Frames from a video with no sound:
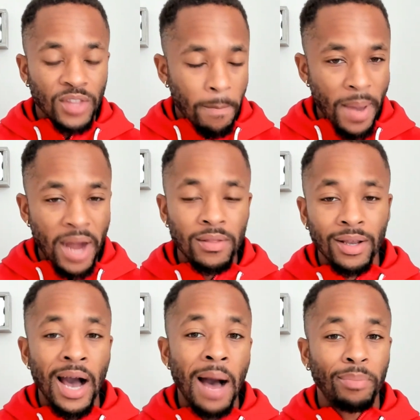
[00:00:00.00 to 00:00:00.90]
the better
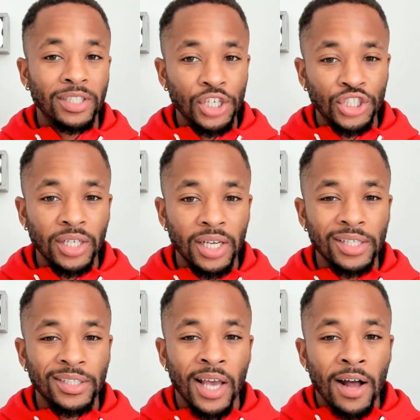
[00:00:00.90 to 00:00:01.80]
the competition
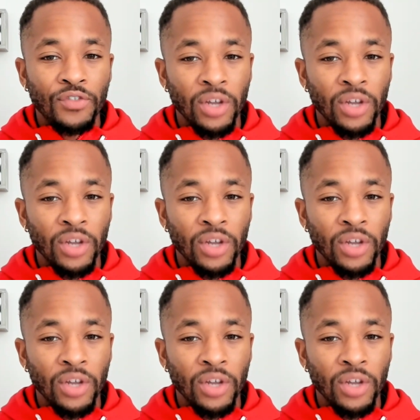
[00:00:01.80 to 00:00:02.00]
is,